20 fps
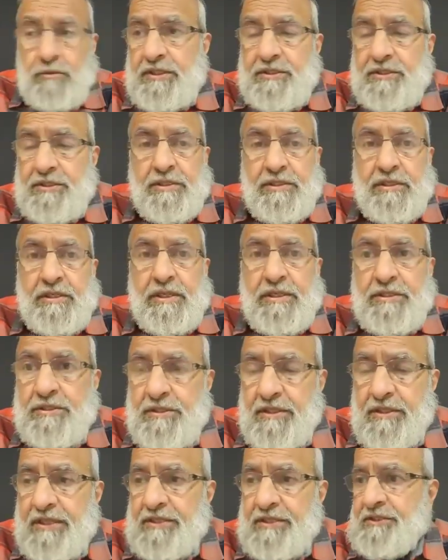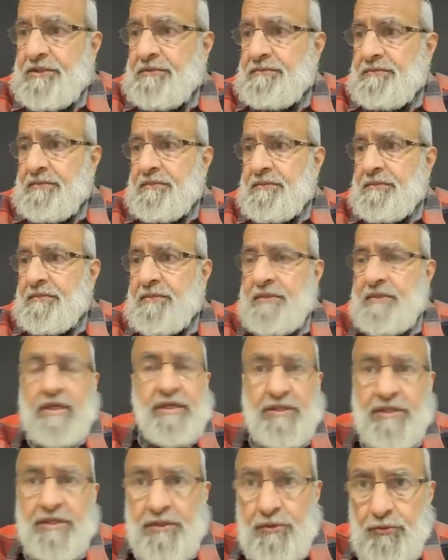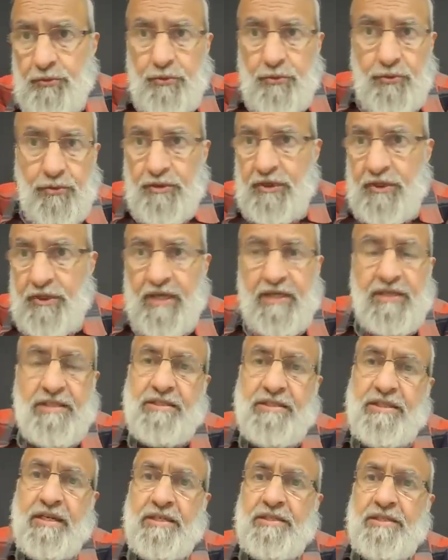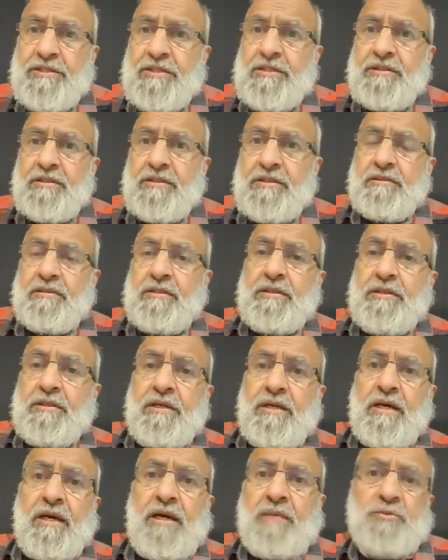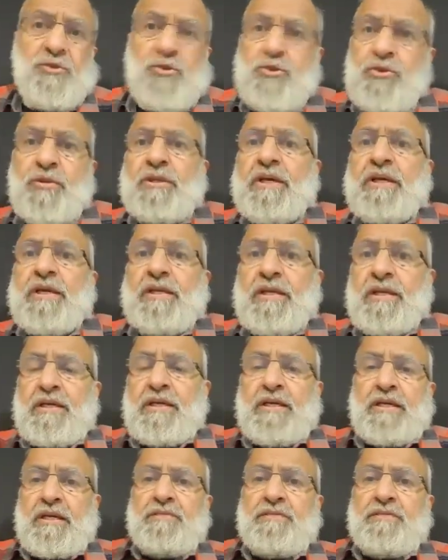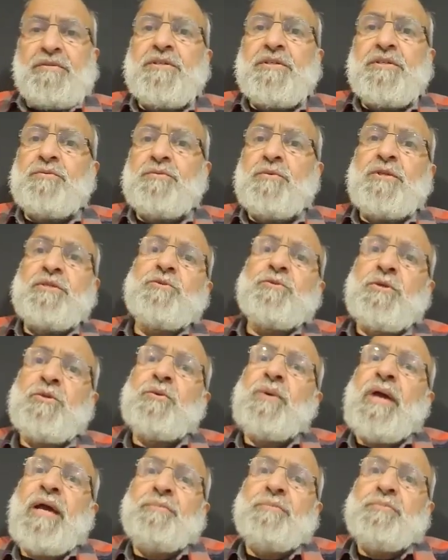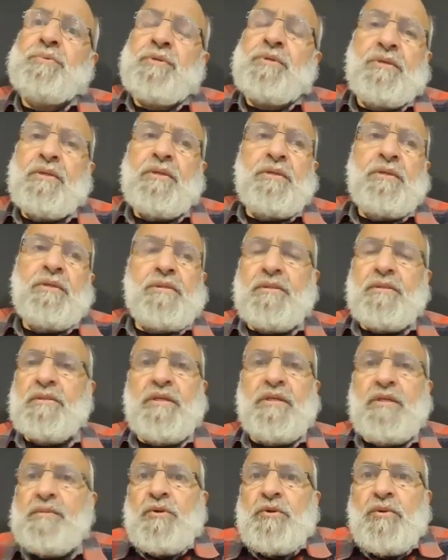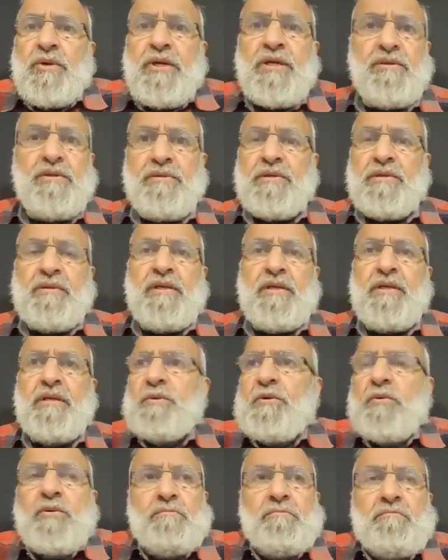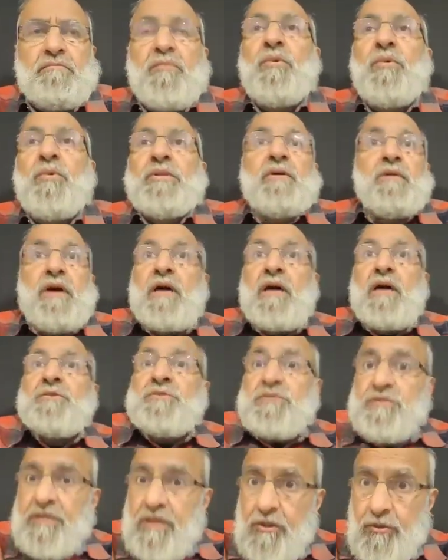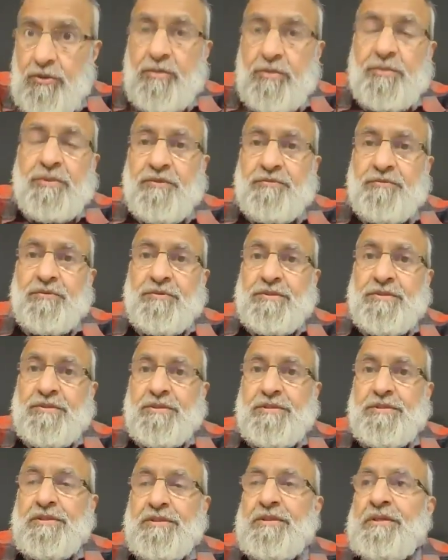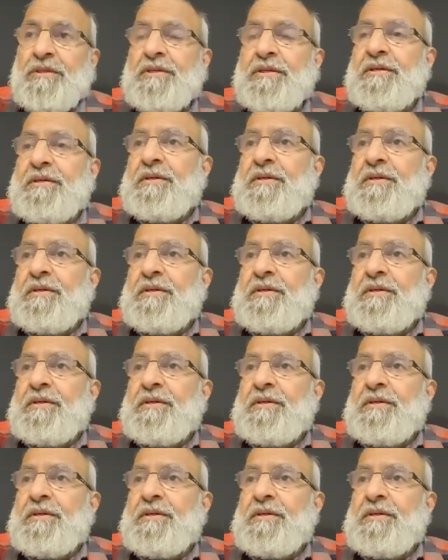know, let's continue to understand each other. I'm sure that if this is what is going to happen, there'll be no hatred. There'll be no, well, there are still going to be differences,